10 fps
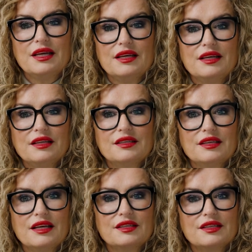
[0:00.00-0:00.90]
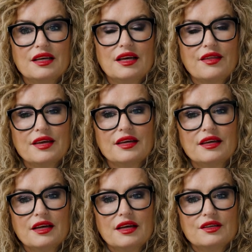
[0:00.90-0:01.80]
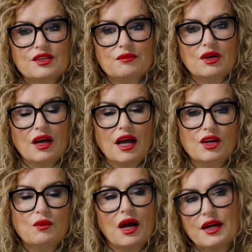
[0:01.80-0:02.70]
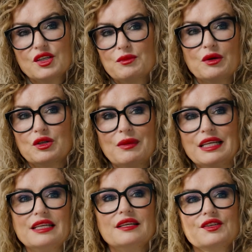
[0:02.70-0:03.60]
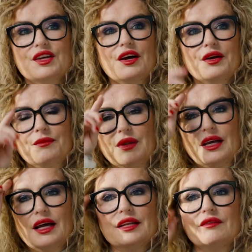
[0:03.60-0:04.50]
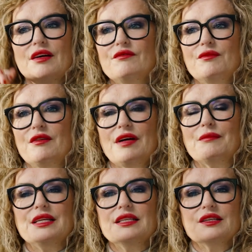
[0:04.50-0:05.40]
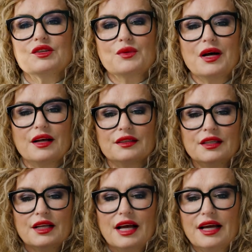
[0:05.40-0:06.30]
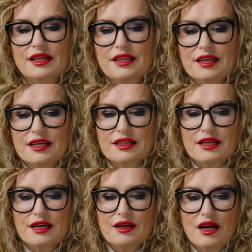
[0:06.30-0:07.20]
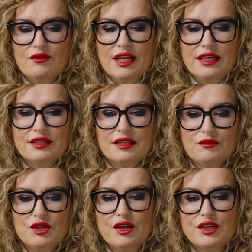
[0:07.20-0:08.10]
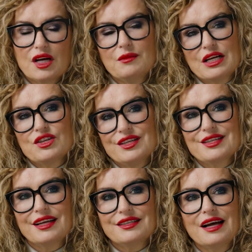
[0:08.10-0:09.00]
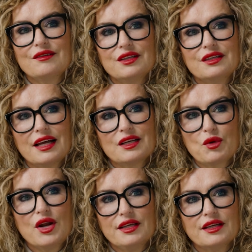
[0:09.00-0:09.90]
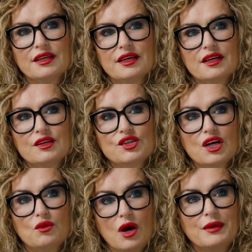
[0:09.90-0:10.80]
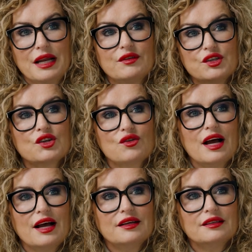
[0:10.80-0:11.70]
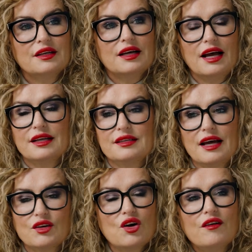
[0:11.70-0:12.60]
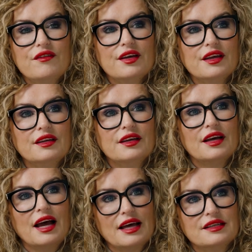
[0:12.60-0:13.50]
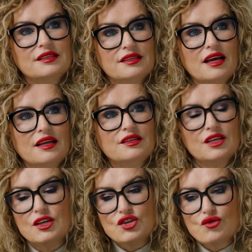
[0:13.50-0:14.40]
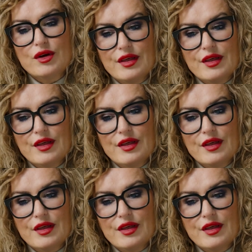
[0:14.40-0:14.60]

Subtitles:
I think I know what I smoked many years ago, and my family did as well. And I think that I related, it was the only time I actually sat down and had a break. So I would have a cigarette and have a coffee and enjoy